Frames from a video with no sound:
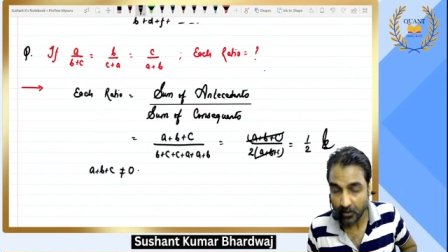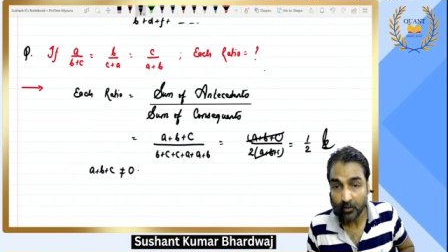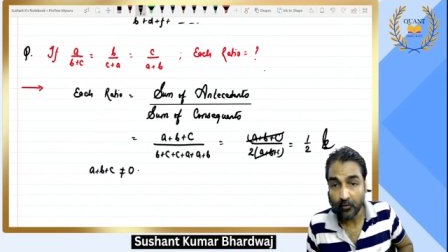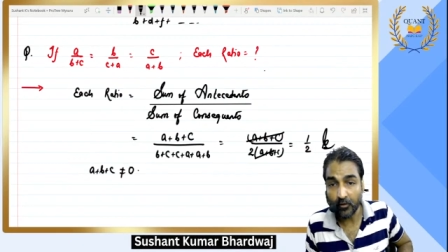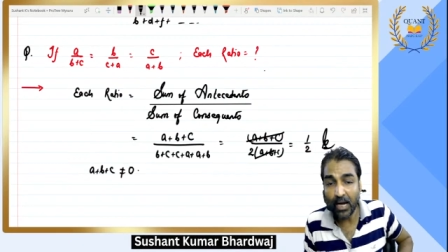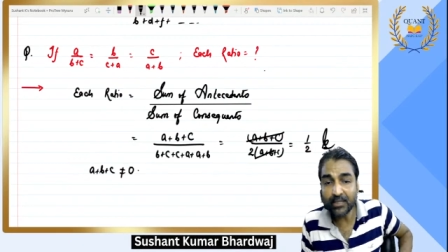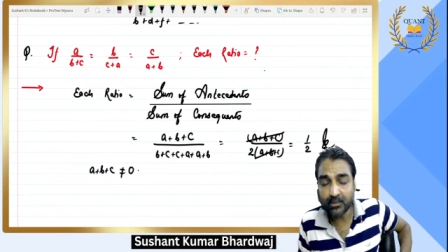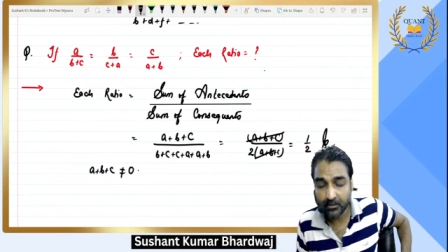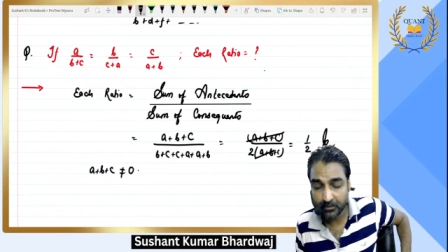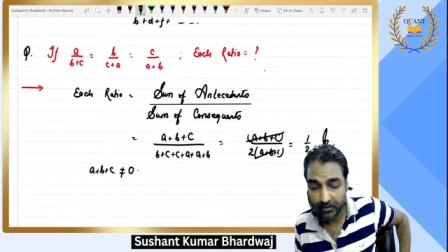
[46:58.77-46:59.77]
Right?
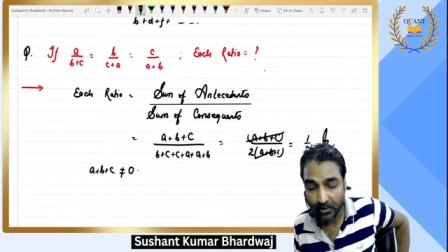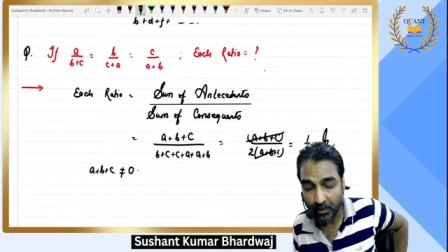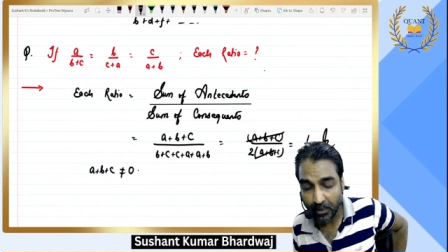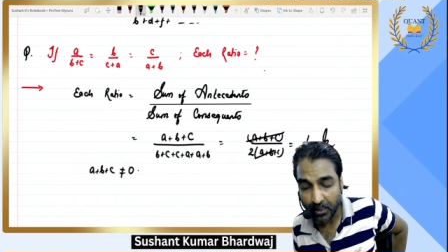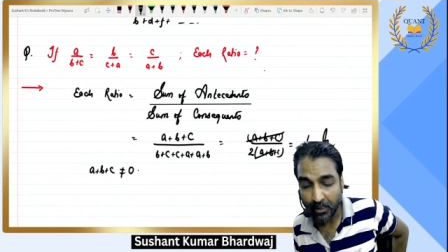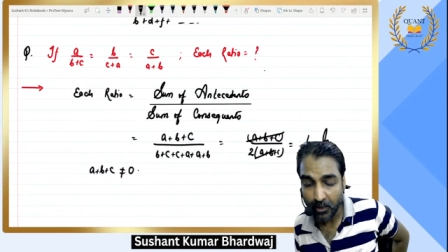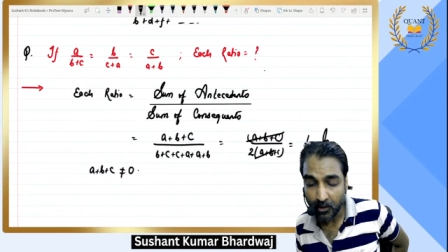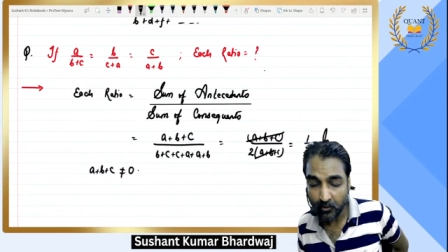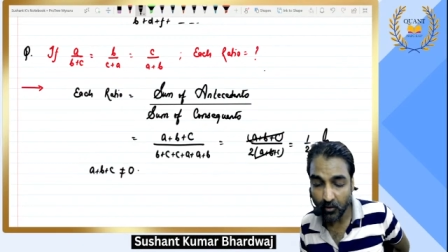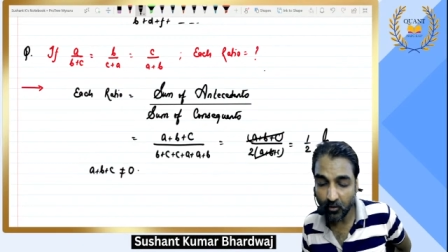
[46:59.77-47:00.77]

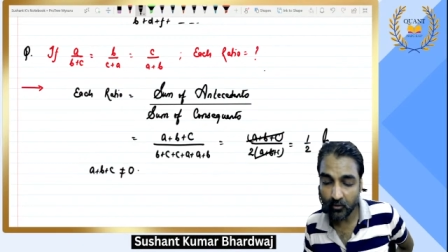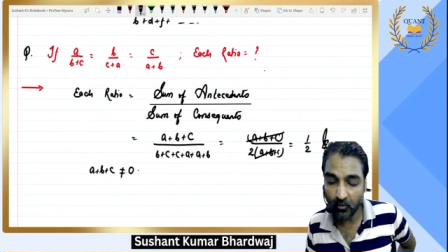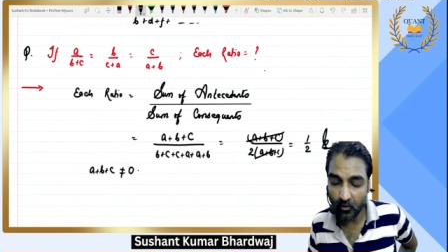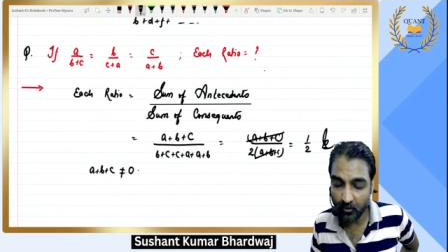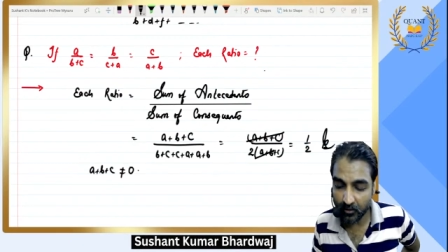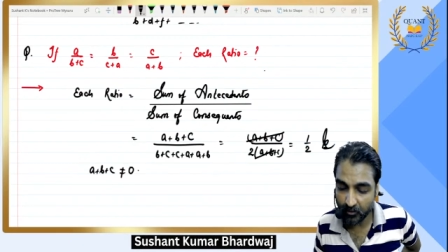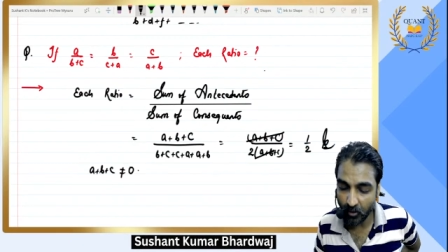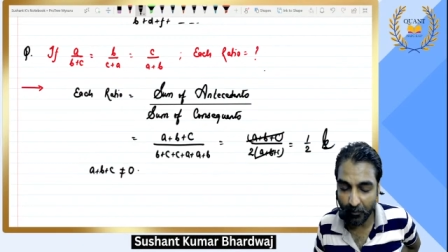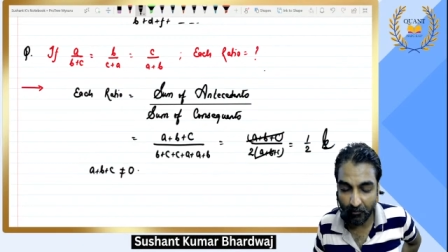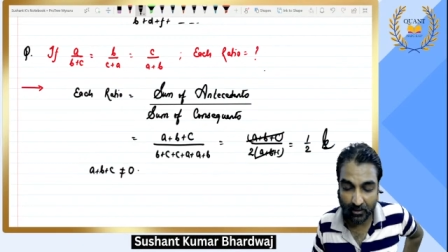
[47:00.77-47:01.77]
No
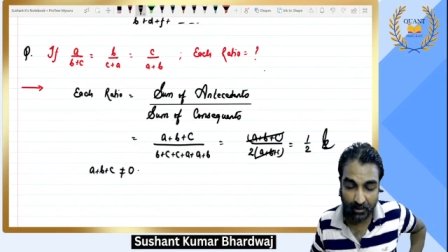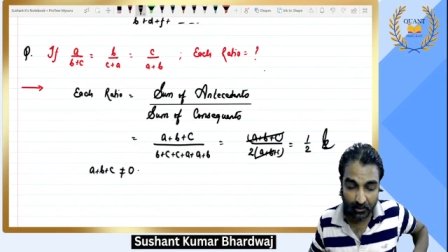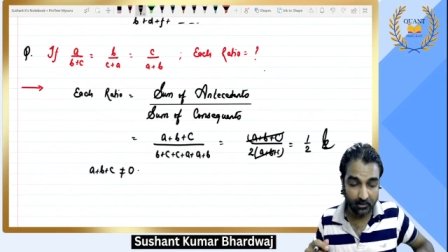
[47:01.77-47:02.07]
power cut.